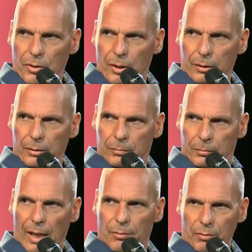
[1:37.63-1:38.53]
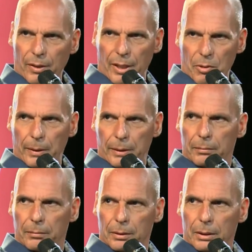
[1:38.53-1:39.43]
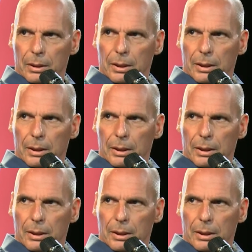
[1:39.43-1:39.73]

uh, half of Greece. Because every you, you,